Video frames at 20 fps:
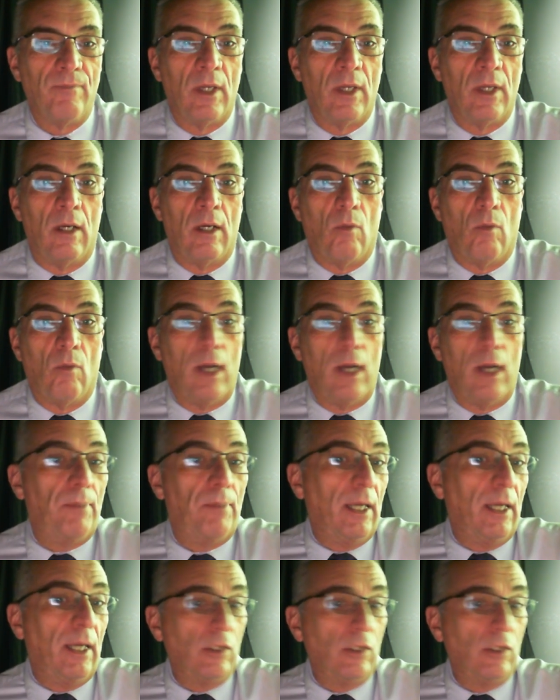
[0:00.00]
what
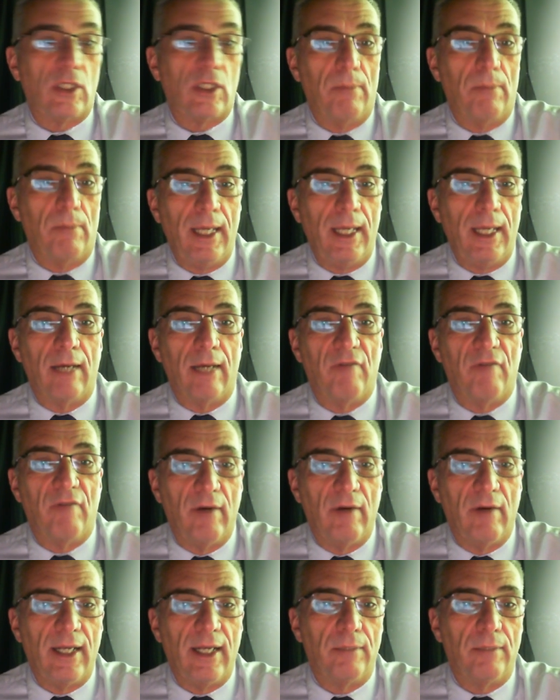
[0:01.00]
appears to be a
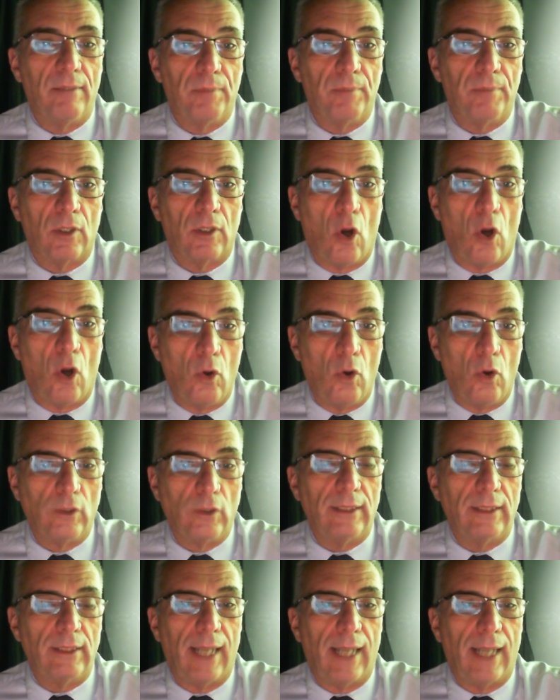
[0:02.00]
very cold
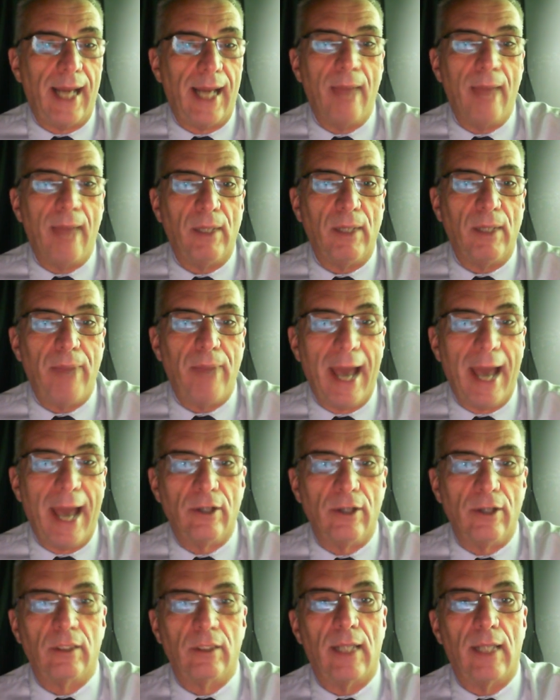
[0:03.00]
and dynamic
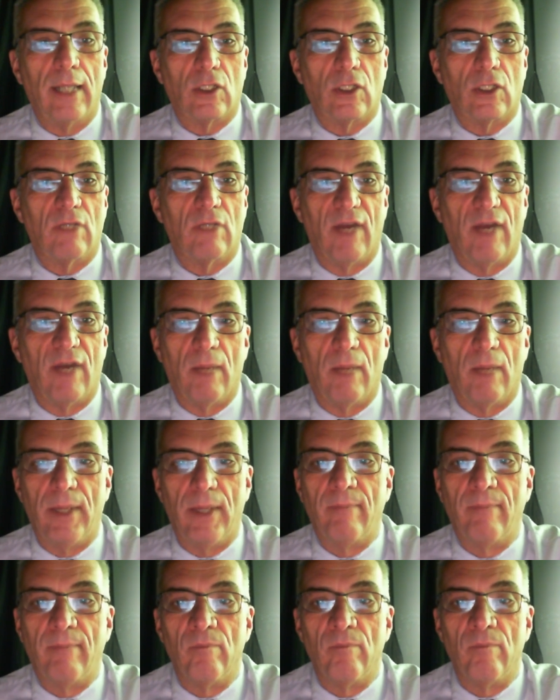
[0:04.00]
pattern that's
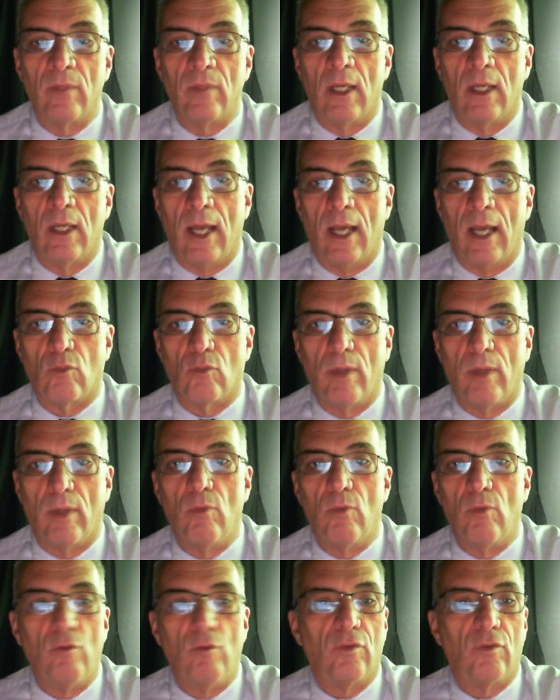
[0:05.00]
developing as we
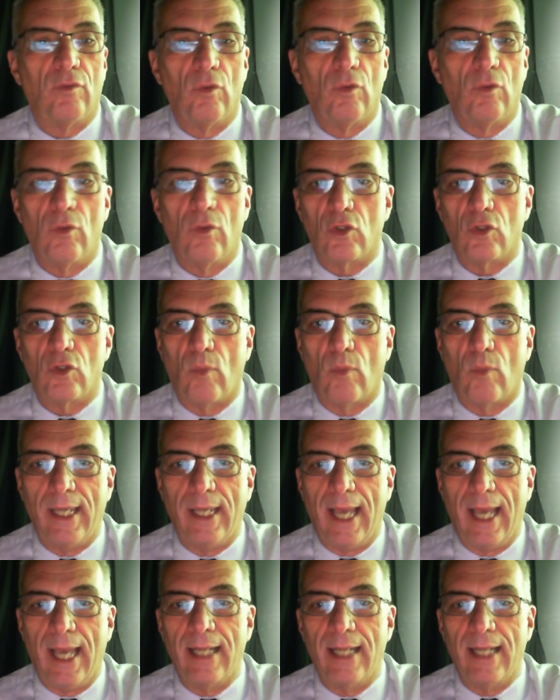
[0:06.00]
move through this
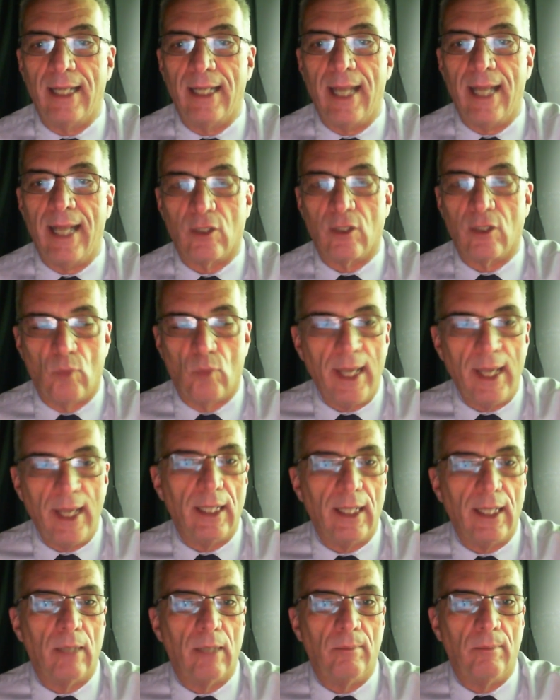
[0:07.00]
weekend and next week
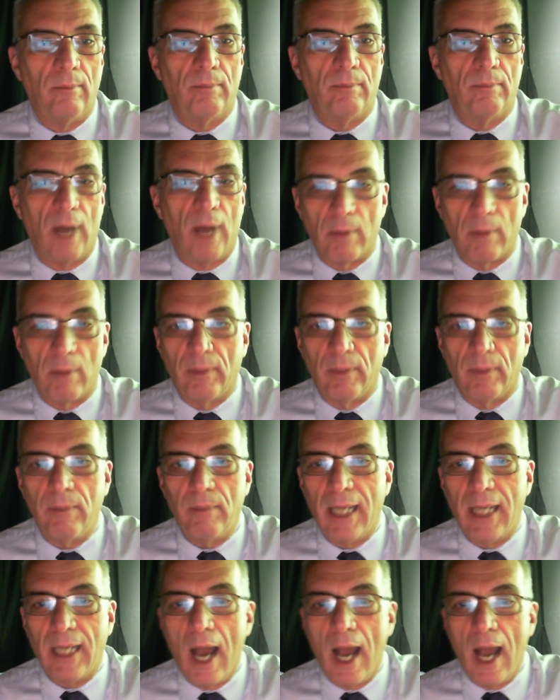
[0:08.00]
and probably
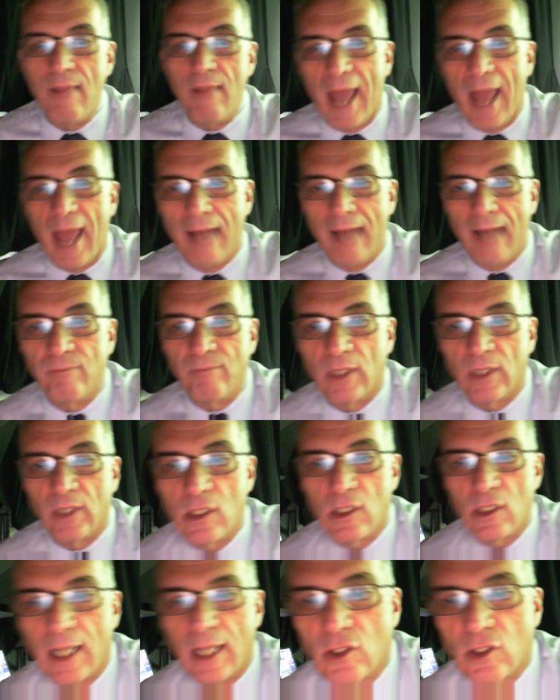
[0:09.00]
beyond that. At least
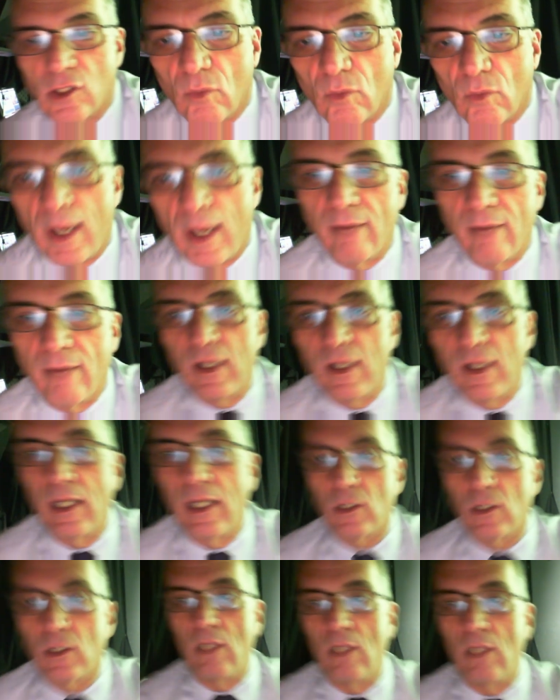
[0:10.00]
that's the way everything
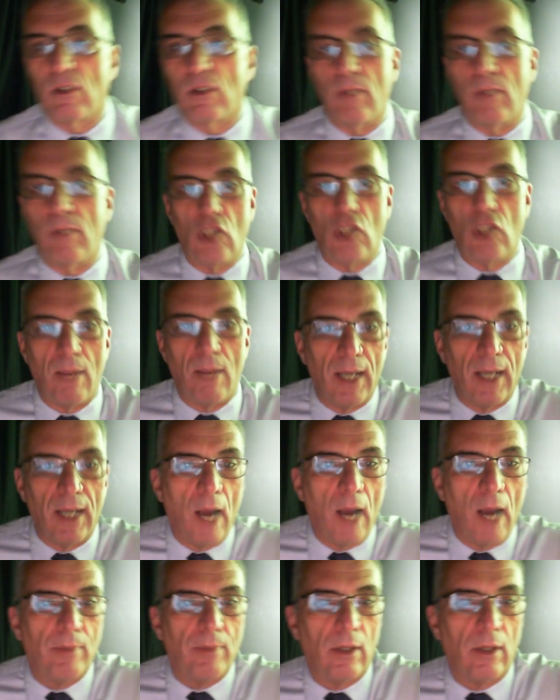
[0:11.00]
seems to be shaping
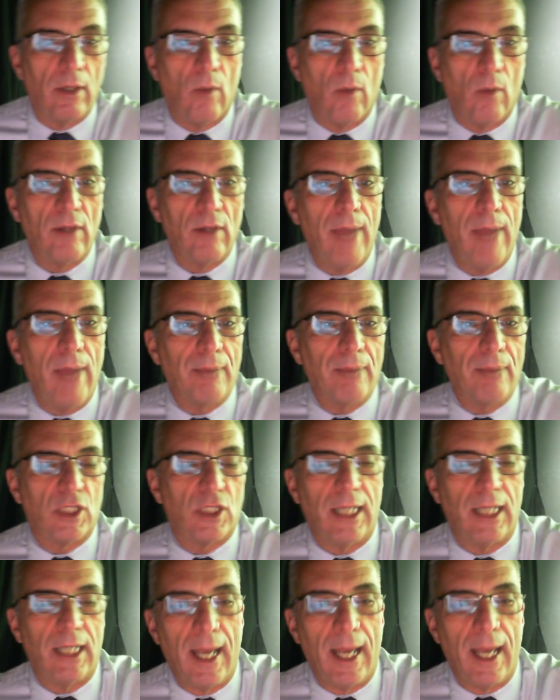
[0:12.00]
up on the weather maps
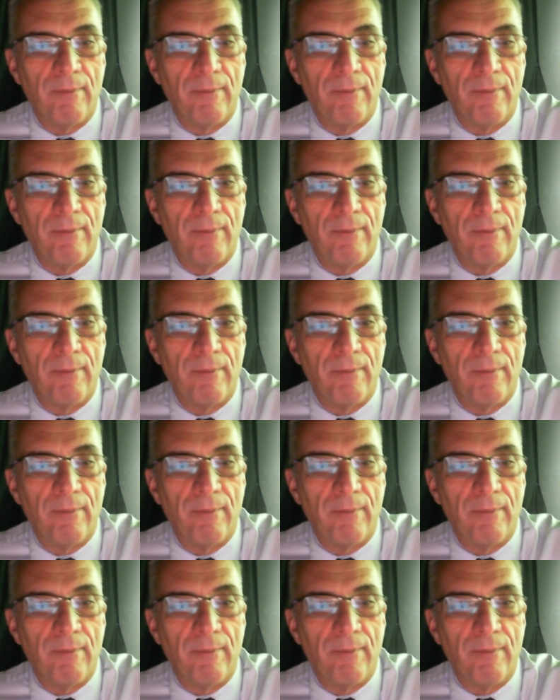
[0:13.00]
today.